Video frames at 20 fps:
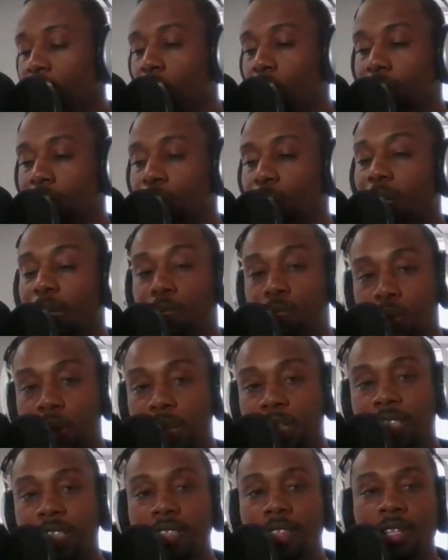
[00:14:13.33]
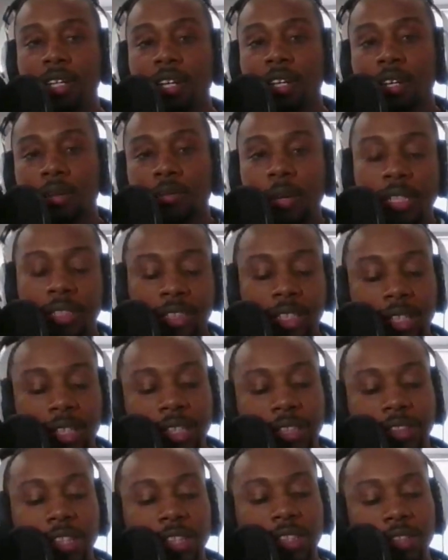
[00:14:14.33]
was being pressed by the
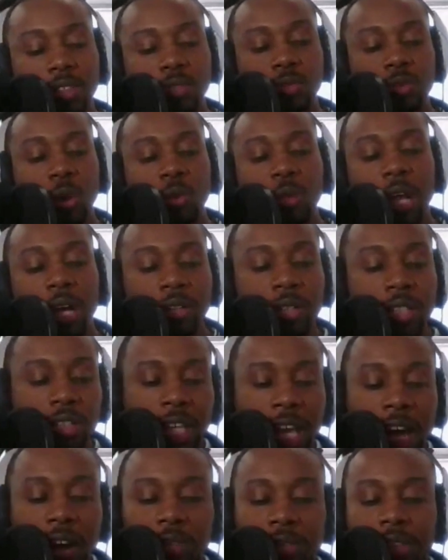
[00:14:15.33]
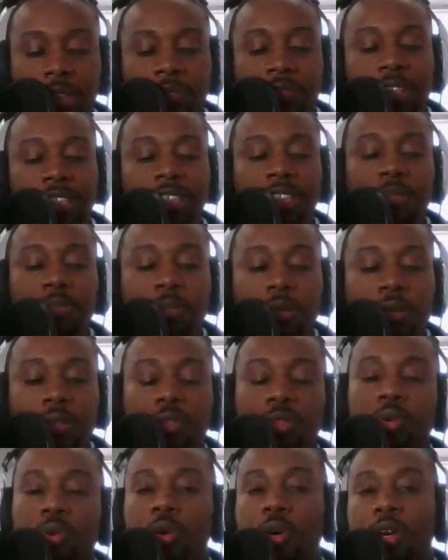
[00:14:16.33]
CDC to roll out this housing eviction
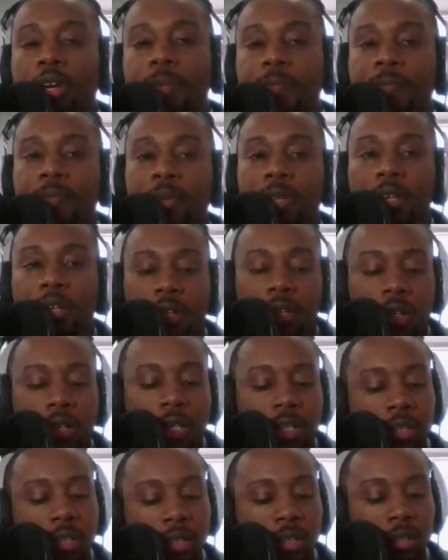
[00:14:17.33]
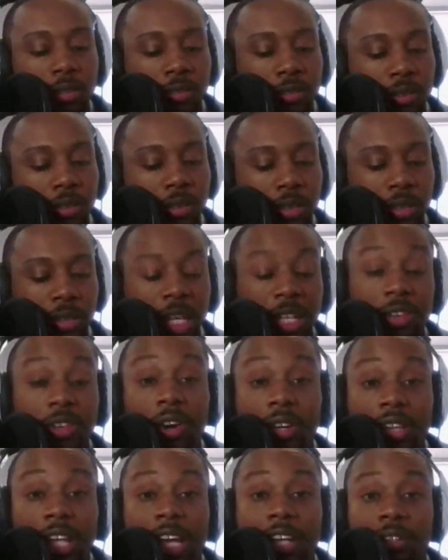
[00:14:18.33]
moratorium, they
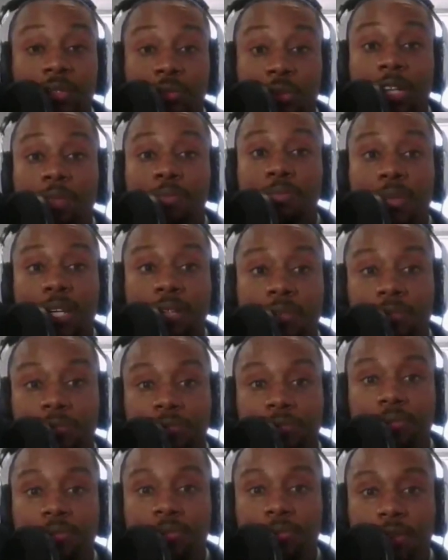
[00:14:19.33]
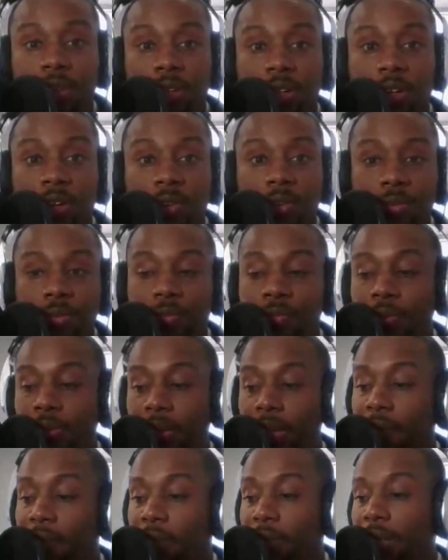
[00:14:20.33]
thought that rent meant,
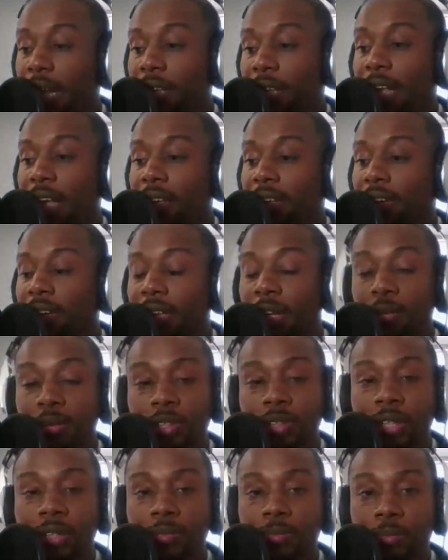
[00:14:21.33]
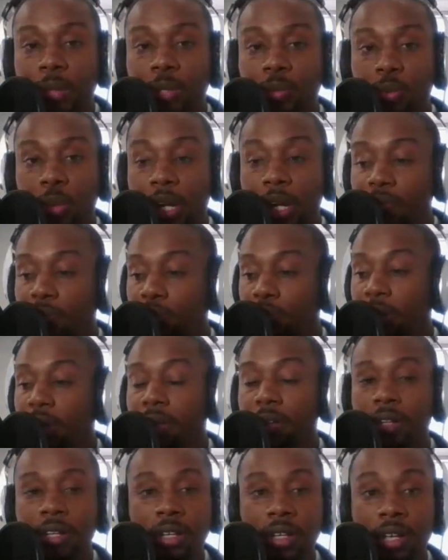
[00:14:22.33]
forgiven, that they thought they was going to be rent
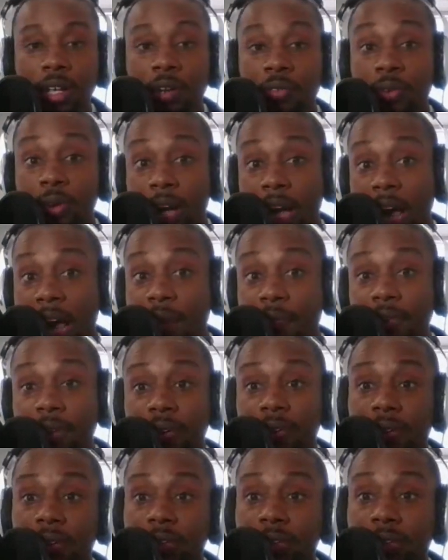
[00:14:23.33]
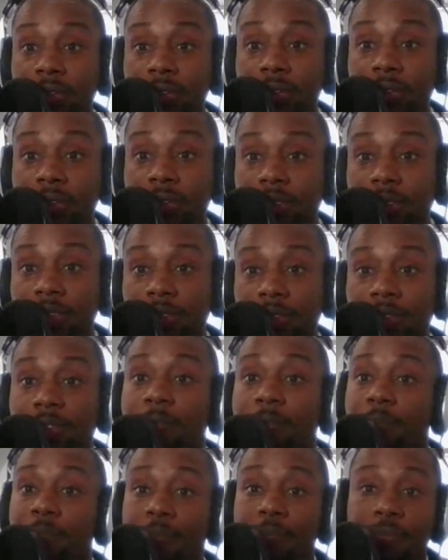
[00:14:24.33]
free forever until this
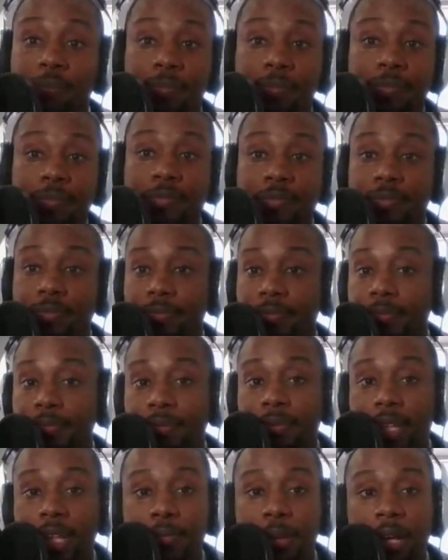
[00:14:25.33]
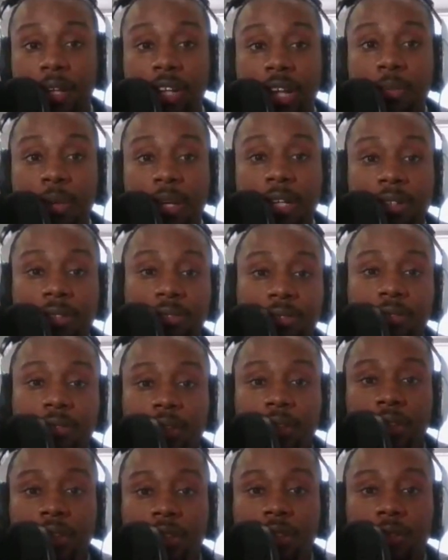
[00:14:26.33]
pandemic
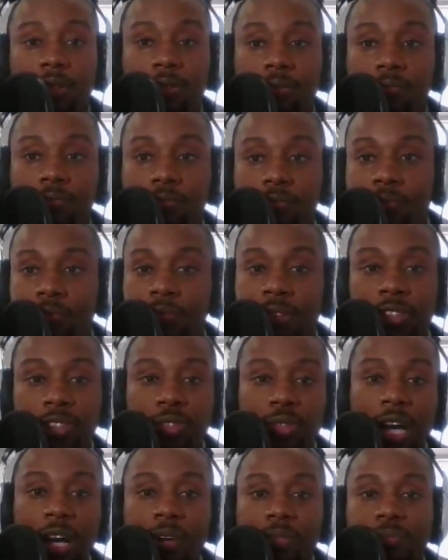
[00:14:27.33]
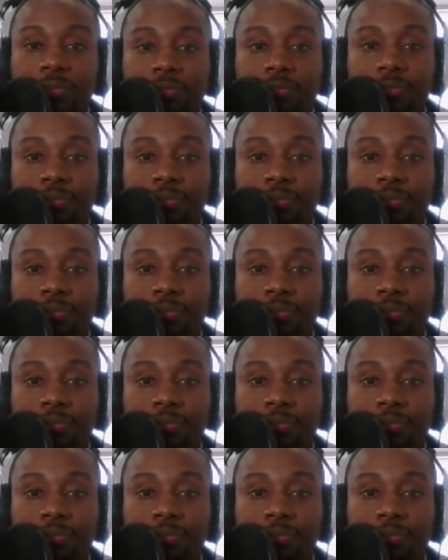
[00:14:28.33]
fizzled out.